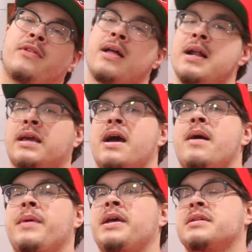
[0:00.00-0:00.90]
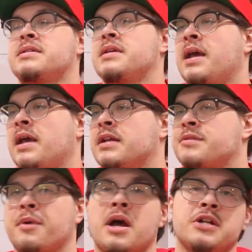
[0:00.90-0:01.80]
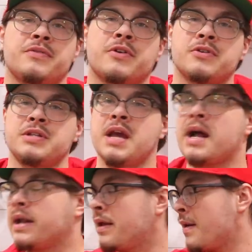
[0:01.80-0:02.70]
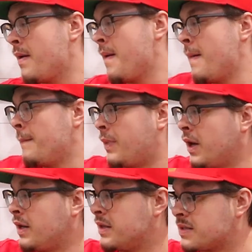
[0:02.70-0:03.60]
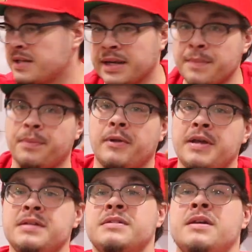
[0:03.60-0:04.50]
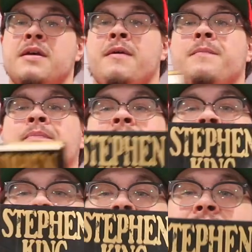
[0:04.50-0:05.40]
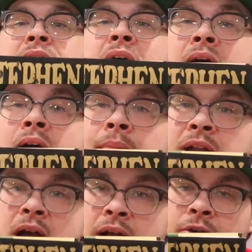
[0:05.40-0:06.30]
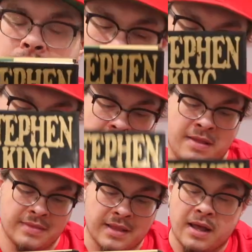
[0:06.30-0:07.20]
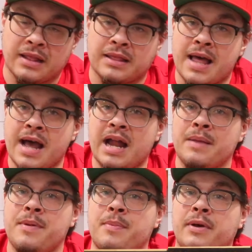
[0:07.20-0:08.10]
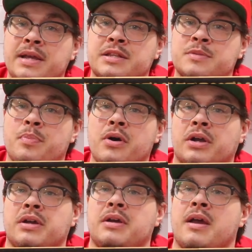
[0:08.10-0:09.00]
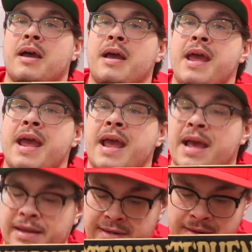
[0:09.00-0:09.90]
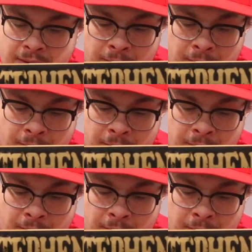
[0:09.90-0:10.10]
a lot of comments and some controversy on it. But in second place, The Tommyknockers. A lot of people hate this book, and